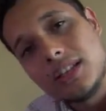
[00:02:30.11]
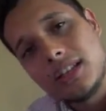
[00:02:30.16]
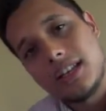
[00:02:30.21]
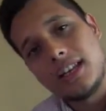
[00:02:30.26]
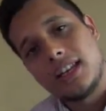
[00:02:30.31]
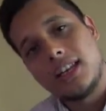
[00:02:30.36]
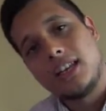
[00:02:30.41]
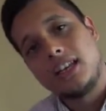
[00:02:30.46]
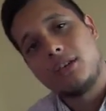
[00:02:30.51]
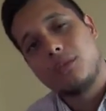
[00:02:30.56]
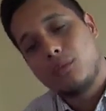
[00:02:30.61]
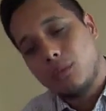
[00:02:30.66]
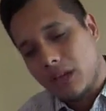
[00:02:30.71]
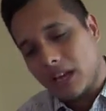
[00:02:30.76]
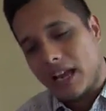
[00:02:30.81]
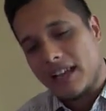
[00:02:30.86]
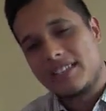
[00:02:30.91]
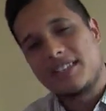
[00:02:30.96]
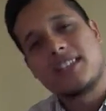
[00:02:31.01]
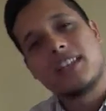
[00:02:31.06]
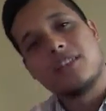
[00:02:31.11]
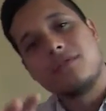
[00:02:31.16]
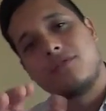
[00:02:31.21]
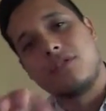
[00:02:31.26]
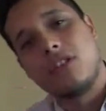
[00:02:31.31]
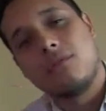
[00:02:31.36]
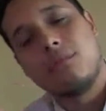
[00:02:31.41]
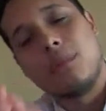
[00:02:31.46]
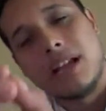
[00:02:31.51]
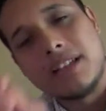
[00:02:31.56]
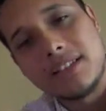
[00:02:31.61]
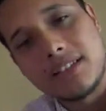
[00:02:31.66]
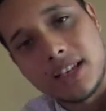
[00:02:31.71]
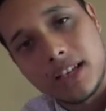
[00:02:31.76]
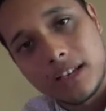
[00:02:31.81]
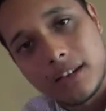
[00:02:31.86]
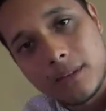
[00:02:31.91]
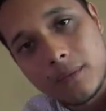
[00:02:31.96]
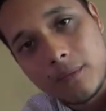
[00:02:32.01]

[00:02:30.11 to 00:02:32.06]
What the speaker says: when I sit in front of my tank.